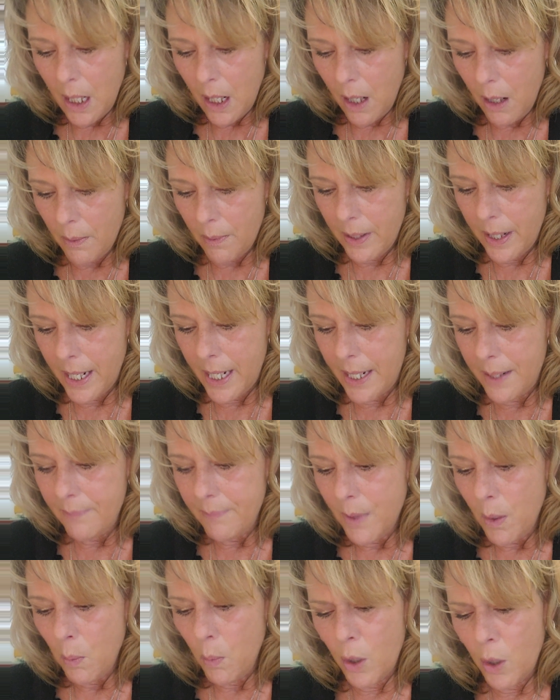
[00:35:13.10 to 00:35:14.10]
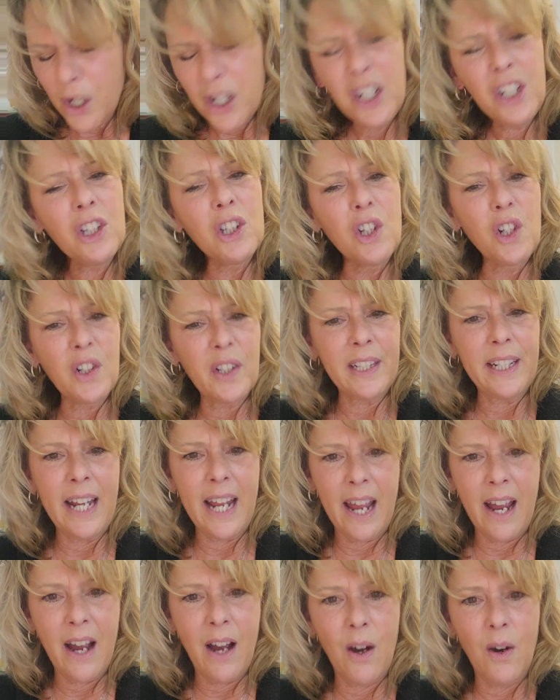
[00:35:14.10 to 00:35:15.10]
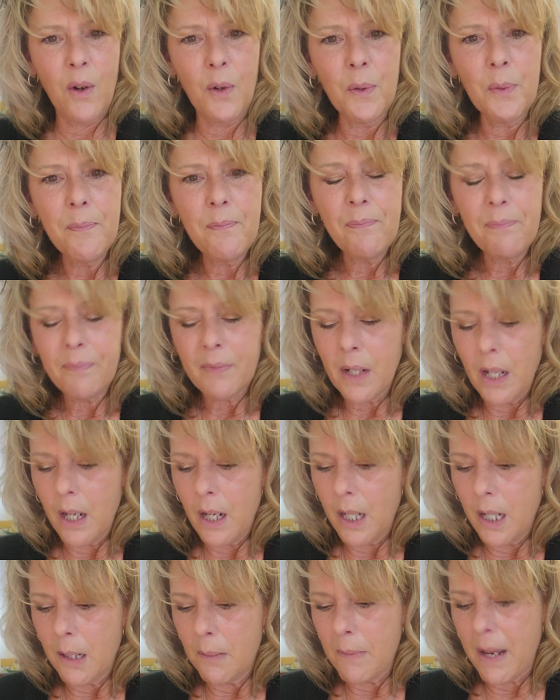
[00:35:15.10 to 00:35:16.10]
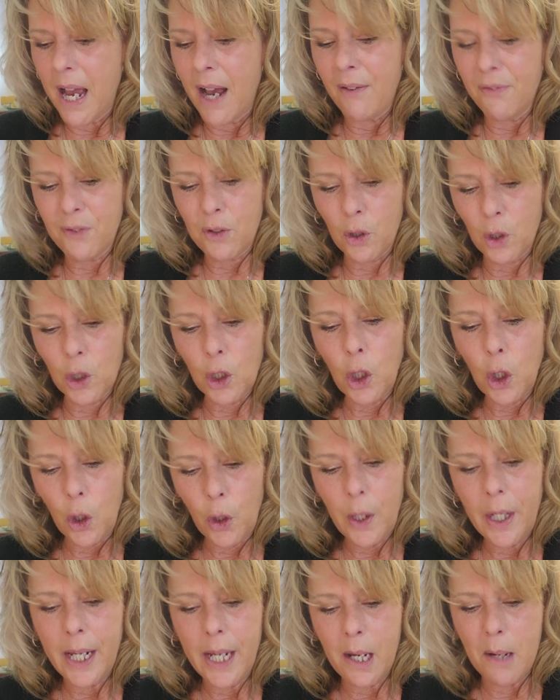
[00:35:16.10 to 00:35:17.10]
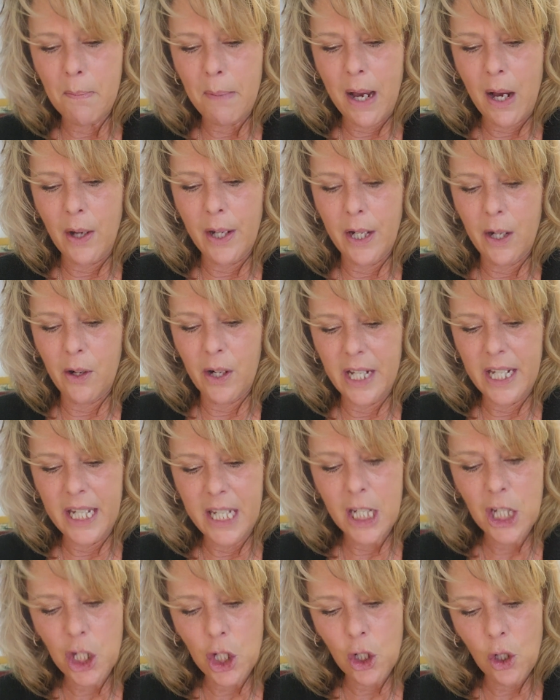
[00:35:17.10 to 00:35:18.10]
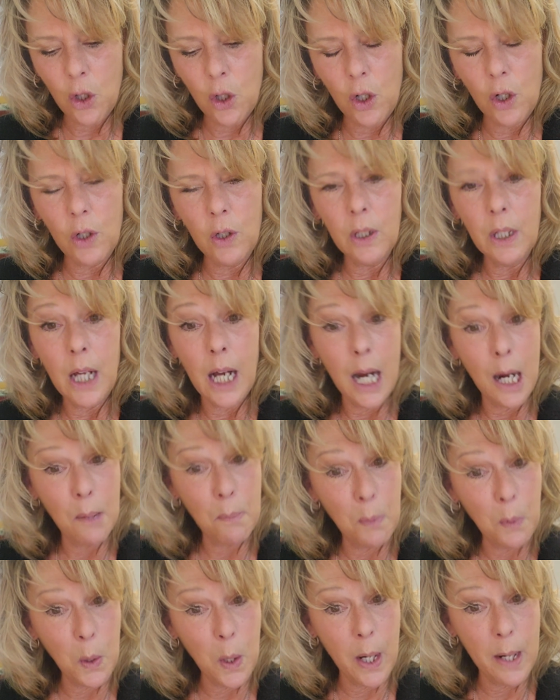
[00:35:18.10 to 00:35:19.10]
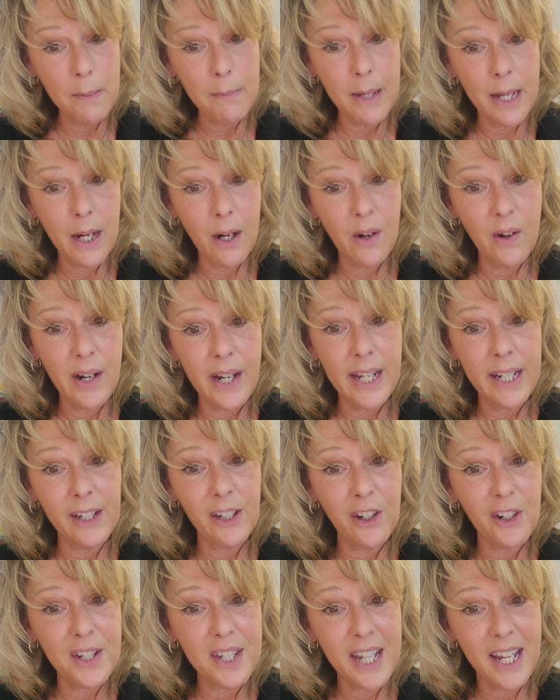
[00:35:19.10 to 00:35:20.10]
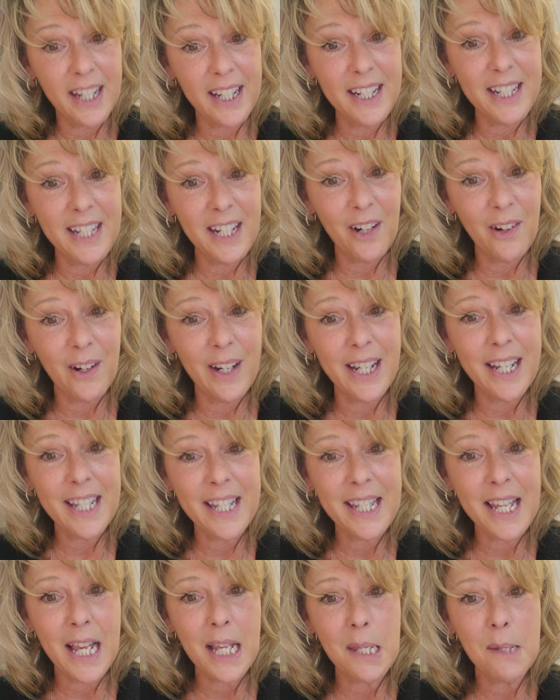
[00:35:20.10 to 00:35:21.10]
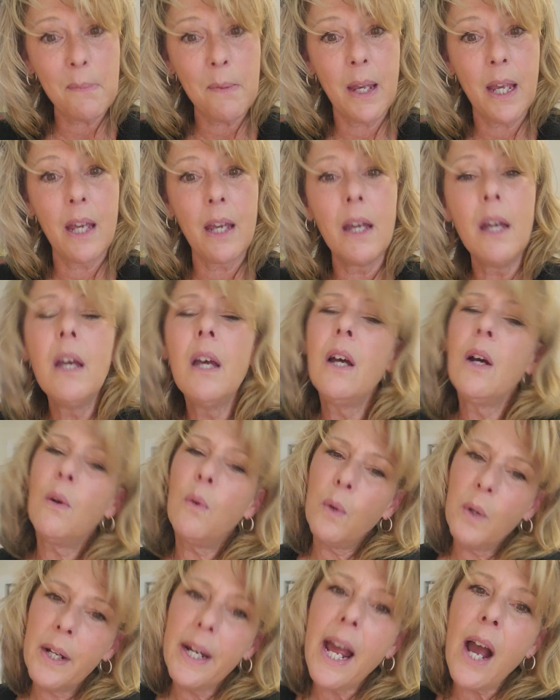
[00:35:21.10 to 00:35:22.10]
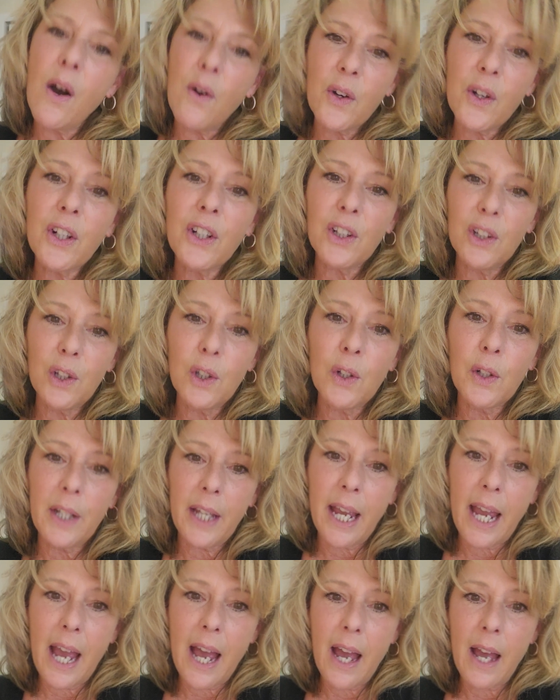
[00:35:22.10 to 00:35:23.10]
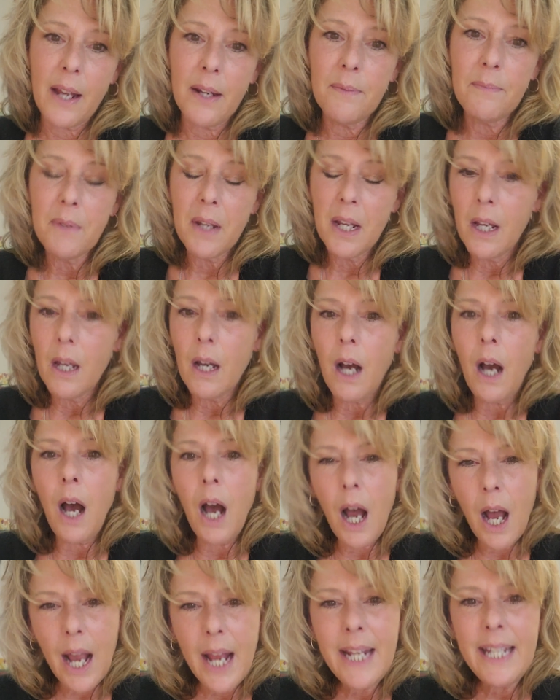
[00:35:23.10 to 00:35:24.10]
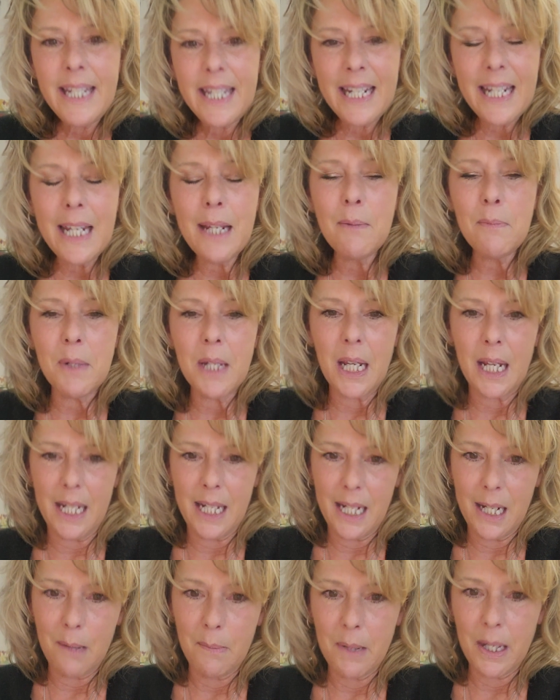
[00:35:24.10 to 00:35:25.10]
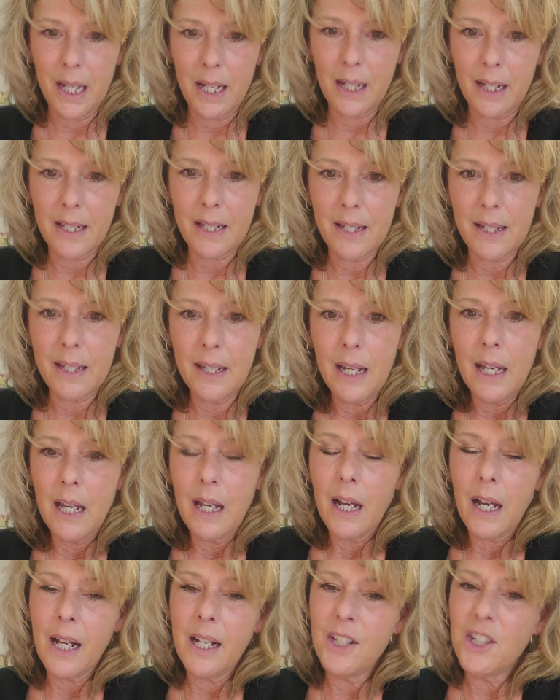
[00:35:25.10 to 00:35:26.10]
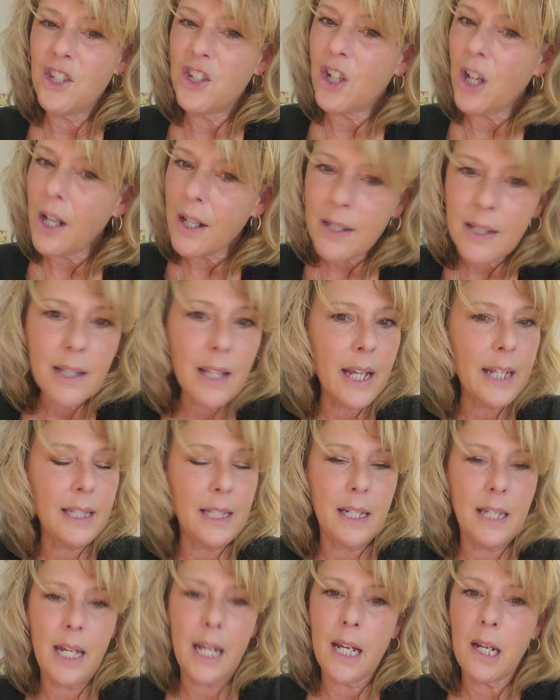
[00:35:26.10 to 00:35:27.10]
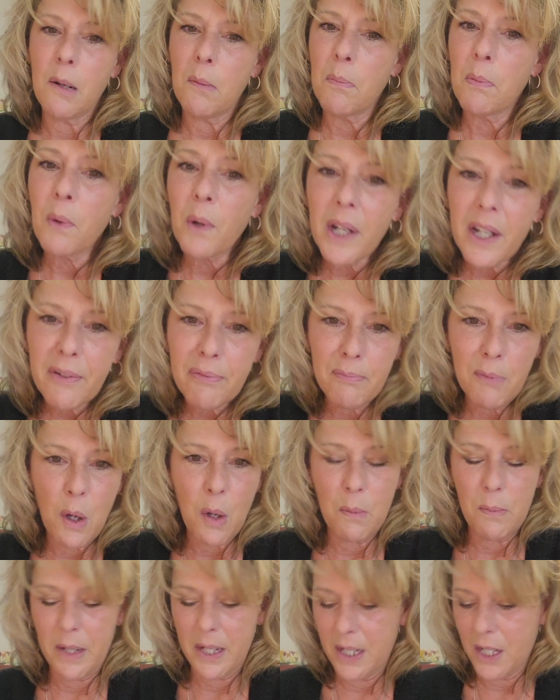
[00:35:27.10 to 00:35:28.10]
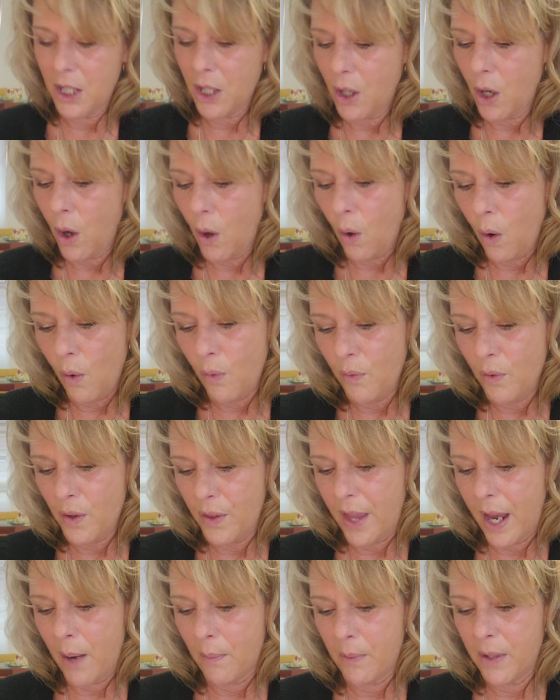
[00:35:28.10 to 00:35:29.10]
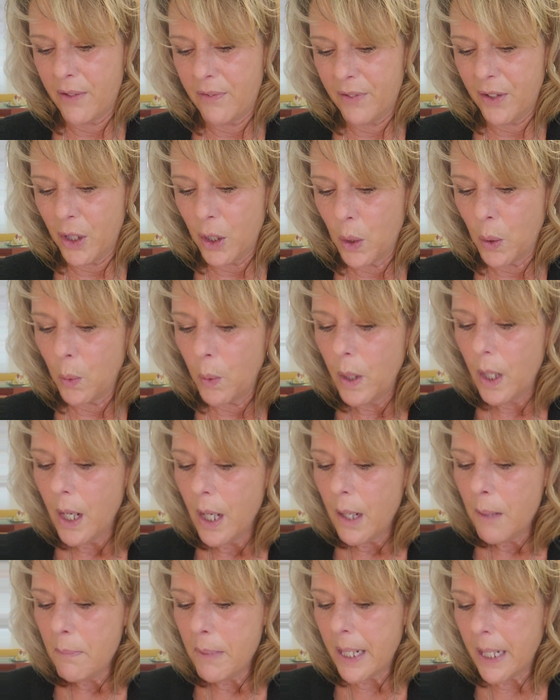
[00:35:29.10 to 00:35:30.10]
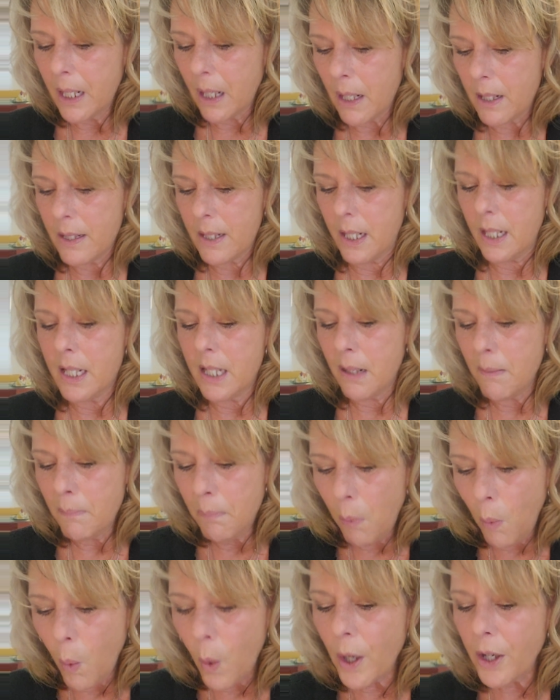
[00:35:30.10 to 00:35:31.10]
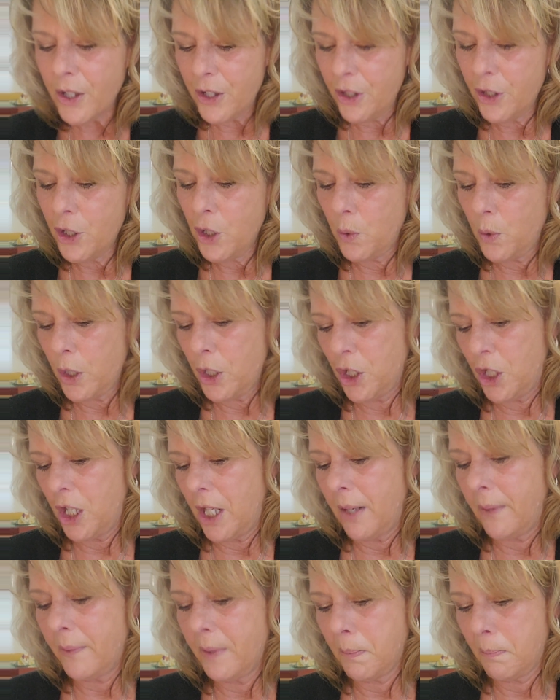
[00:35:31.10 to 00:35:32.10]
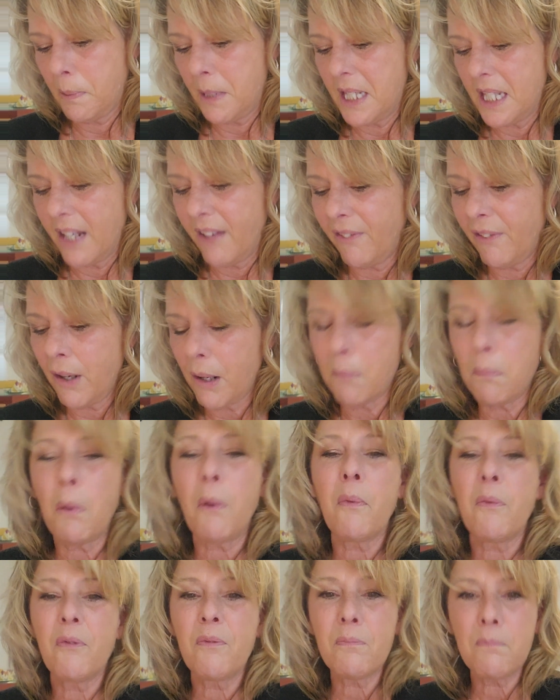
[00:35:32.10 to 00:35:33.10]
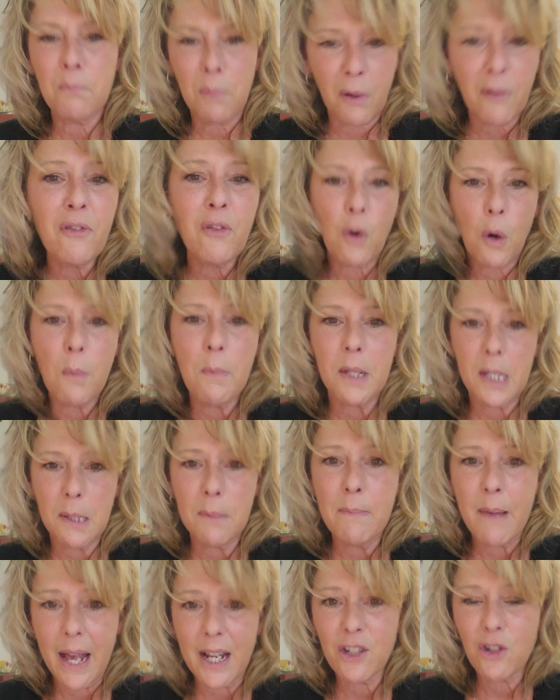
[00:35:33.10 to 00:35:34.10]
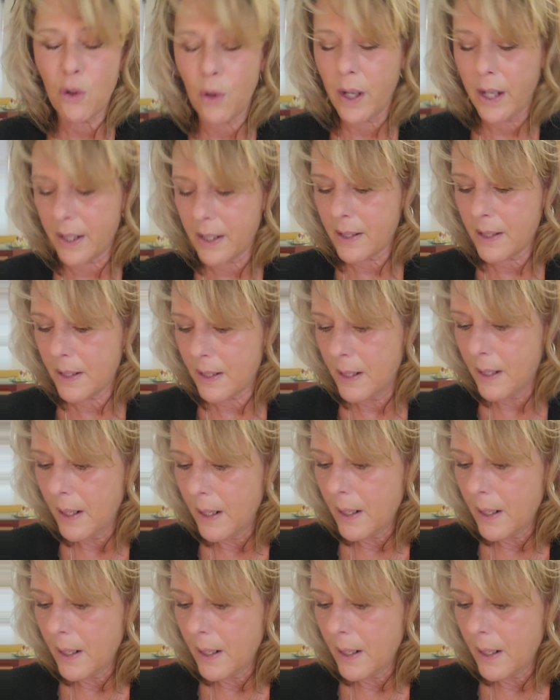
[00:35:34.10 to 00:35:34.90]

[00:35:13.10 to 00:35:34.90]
All right, we're going to look now, after learning about our initial, our primary, and our secondary assessment. We're now going to look at high team dynamics. I'd just like to take a brief moment to go over that review because it's important to achieve specific performance metrics.